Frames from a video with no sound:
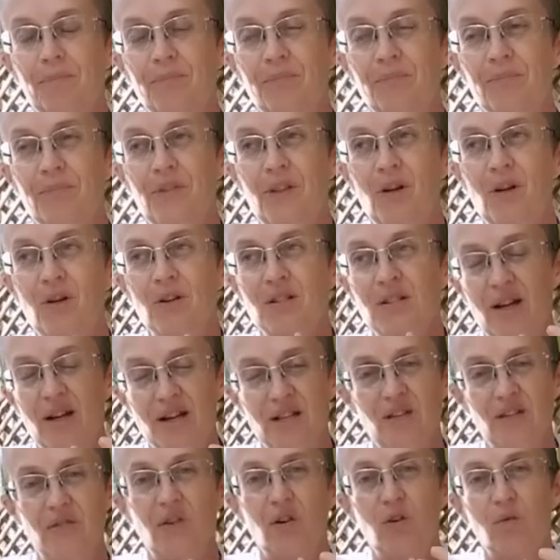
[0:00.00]
There's
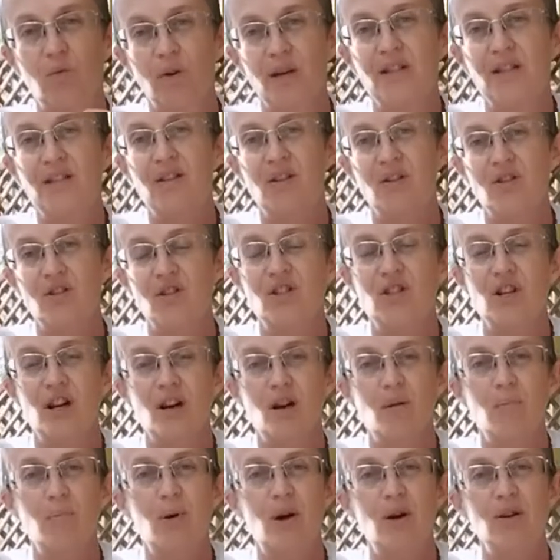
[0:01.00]
scientific research done
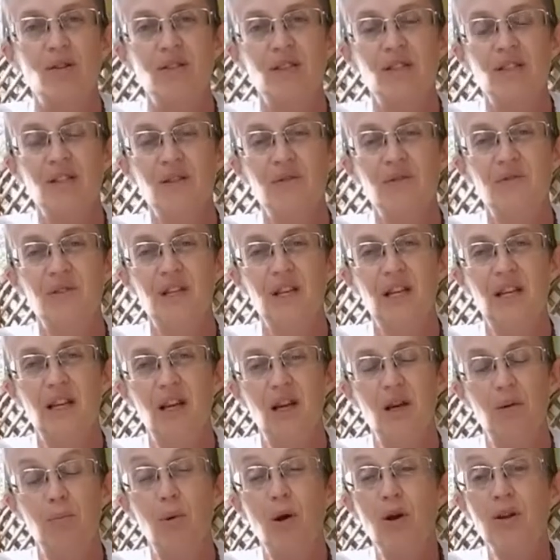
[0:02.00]
on positivity
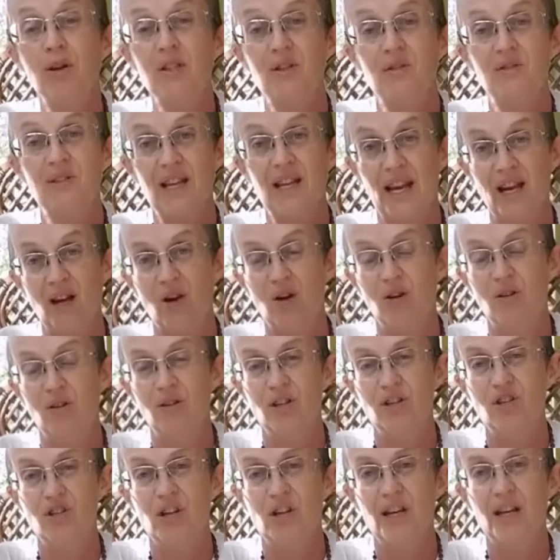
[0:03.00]
and positive
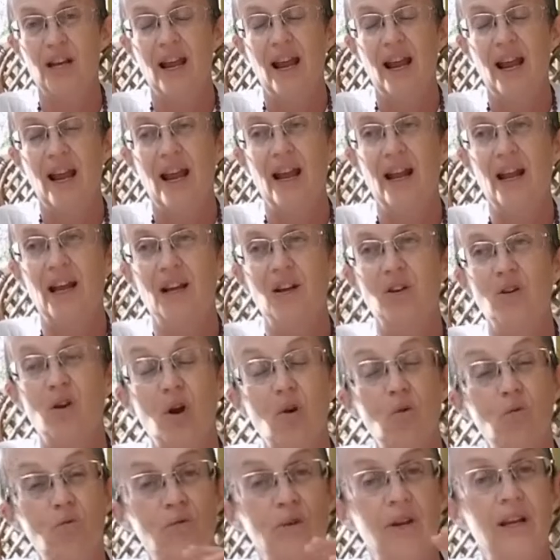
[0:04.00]
psychology, and
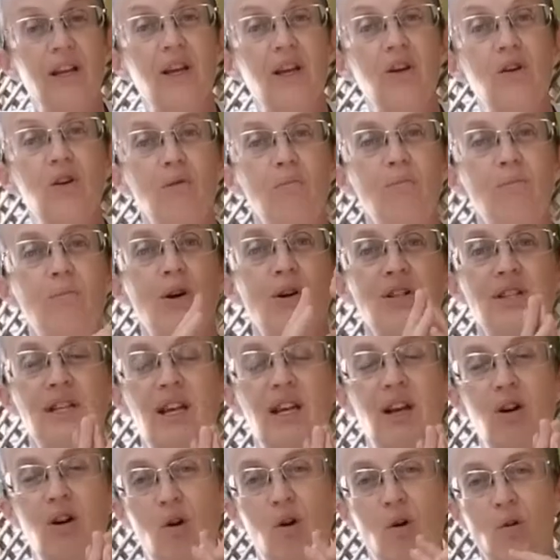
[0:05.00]
a really good book to
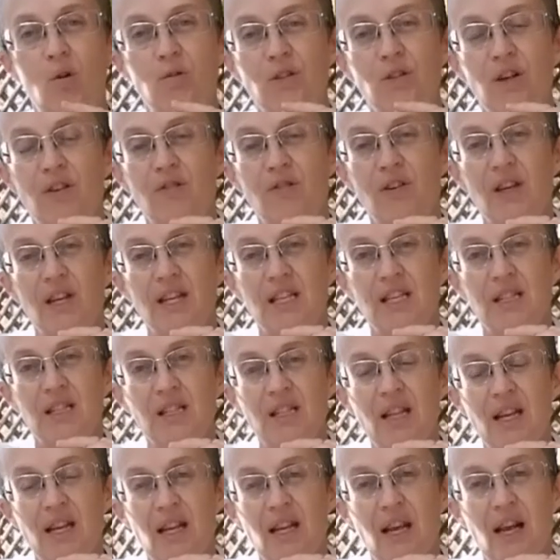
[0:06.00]
get a hold of is
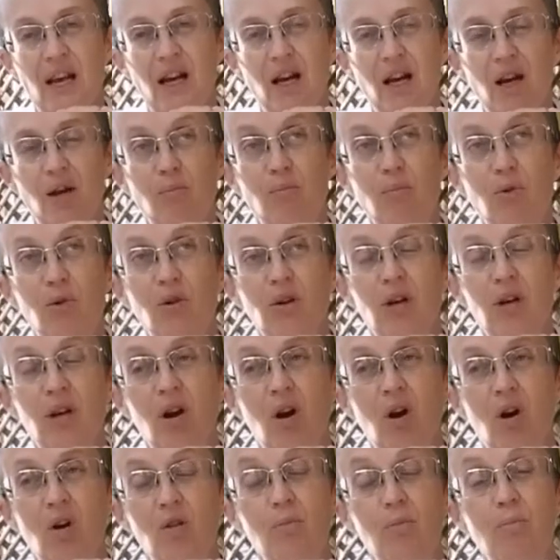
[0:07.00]
a book
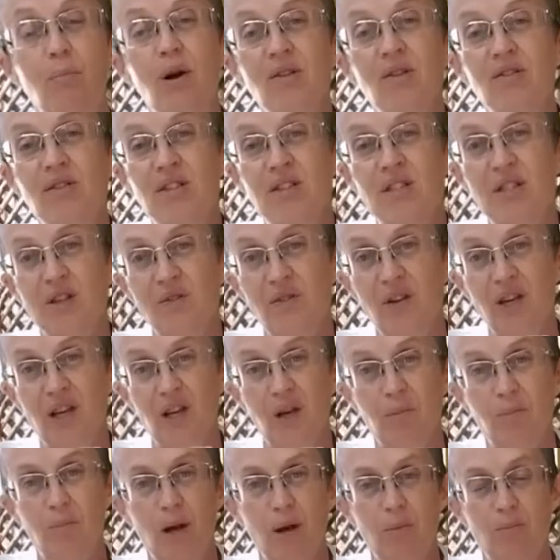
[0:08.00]
called
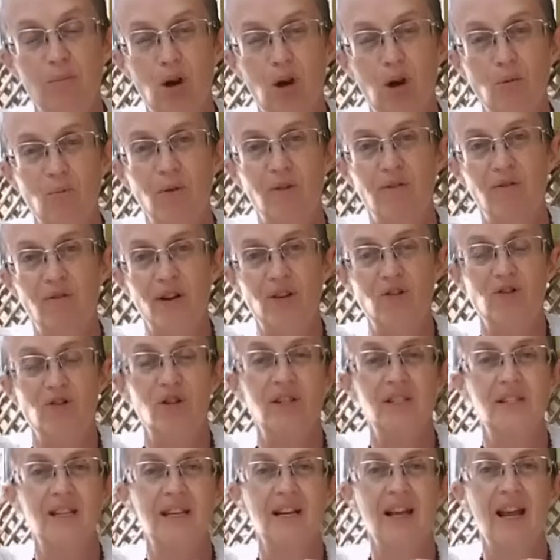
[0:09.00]
Positivity by Barbara
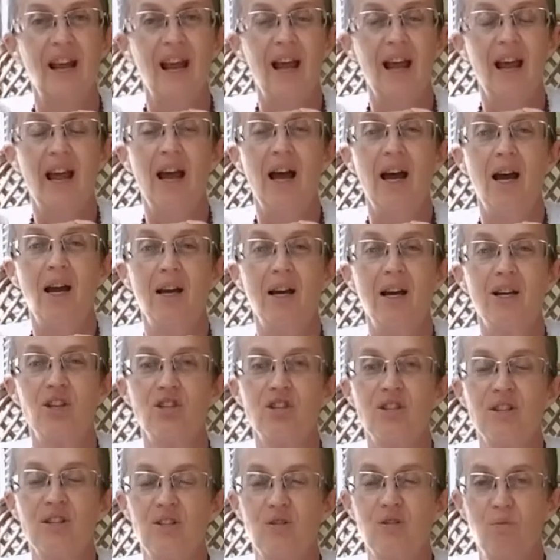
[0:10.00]
Fredrickson,
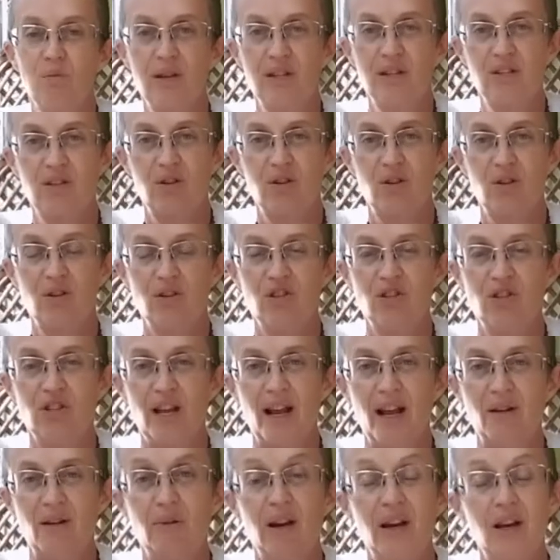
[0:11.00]
because she's researched
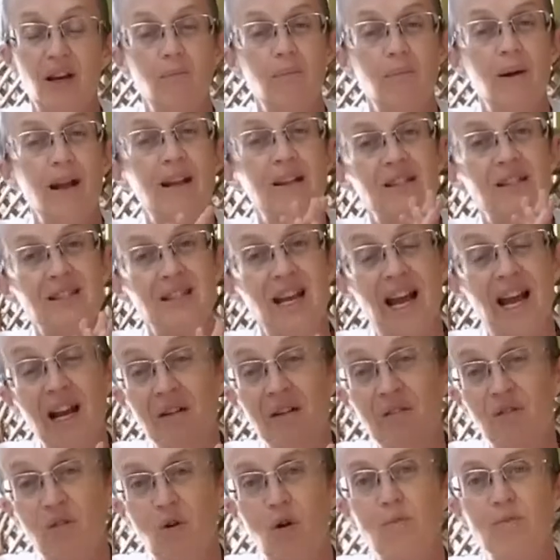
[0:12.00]
and recommends
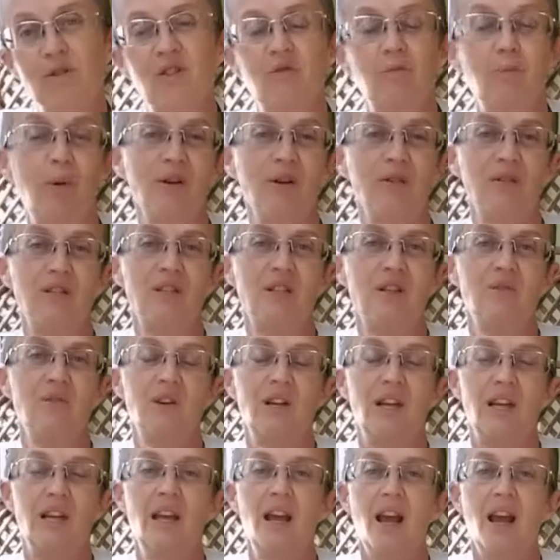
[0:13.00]
10 forms of positivity,